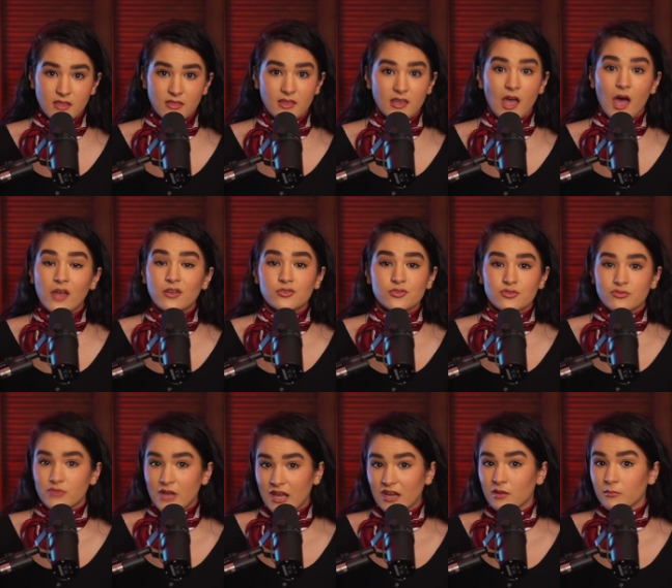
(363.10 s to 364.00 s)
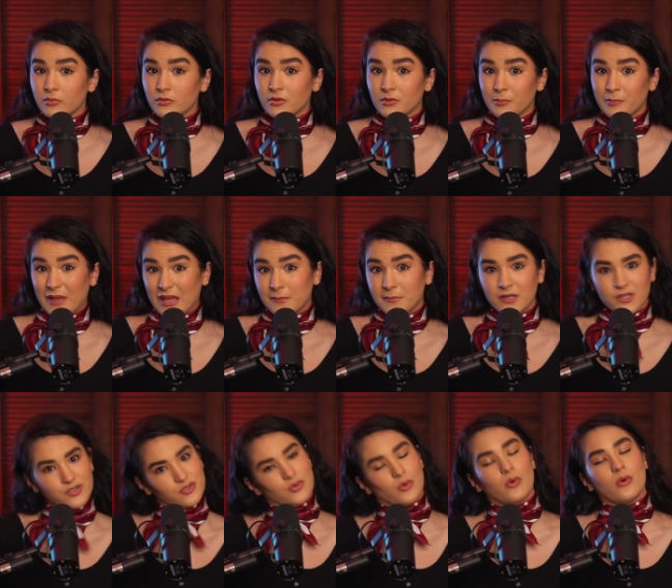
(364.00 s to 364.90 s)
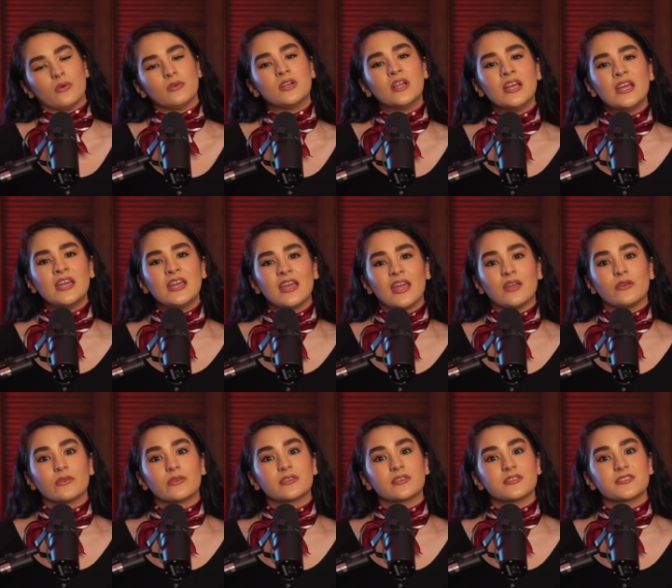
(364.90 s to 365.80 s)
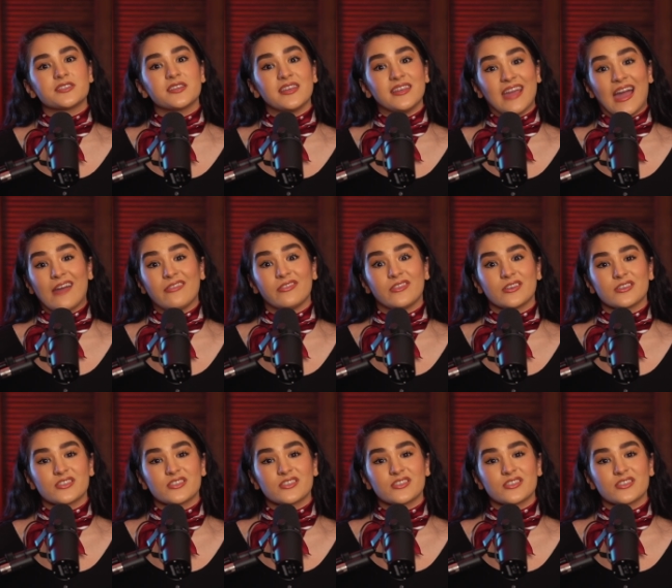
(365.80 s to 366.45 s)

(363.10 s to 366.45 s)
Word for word: the untrainable baby soul in order to get their